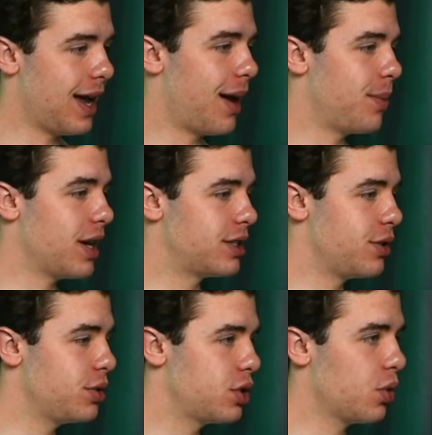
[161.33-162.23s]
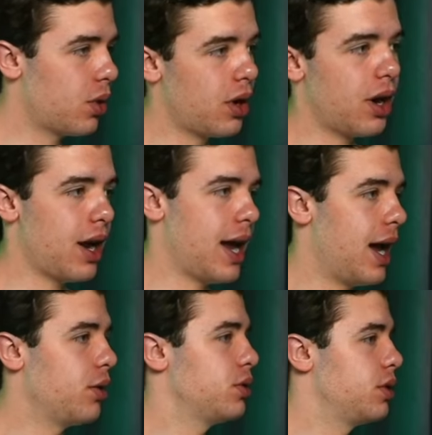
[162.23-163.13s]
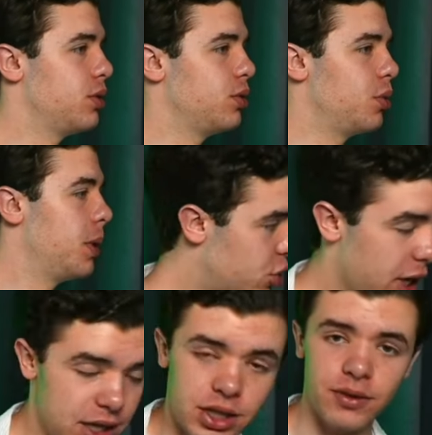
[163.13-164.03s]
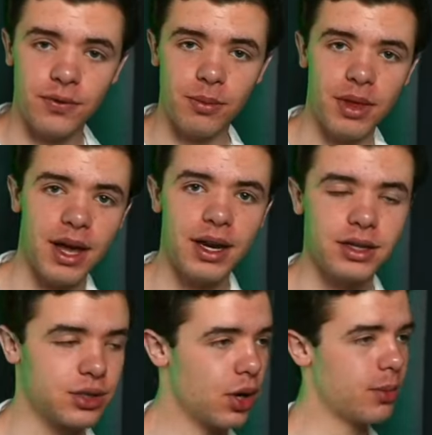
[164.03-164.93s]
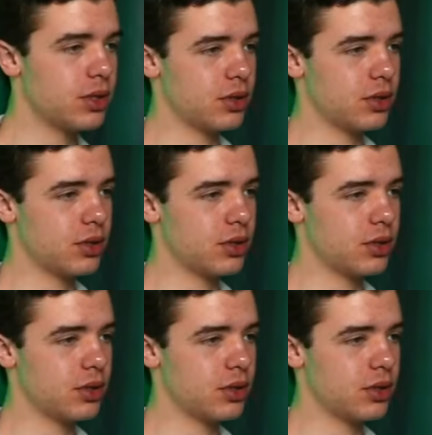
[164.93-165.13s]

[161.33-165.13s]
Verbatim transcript: I'm not too sure how to change it from that. So I'm just